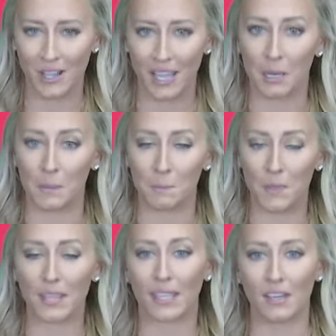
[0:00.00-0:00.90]
And
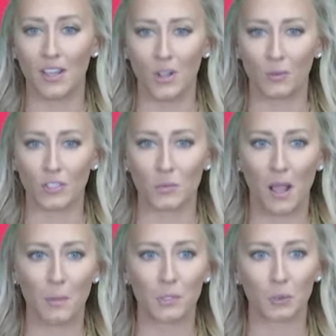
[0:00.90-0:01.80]
Embiggen was
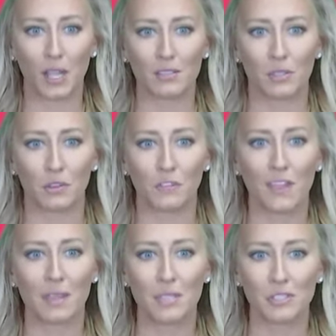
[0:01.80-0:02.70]
popularized on the
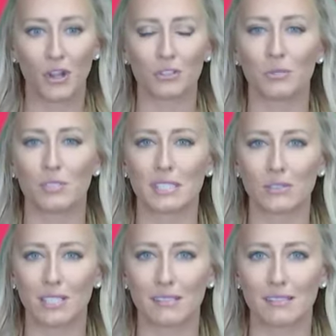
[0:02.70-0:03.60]
famous cartoon
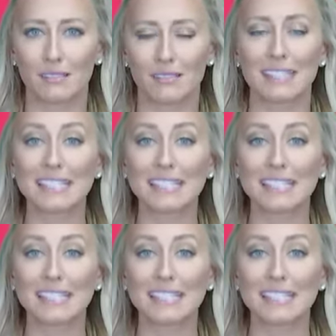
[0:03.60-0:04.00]
series, The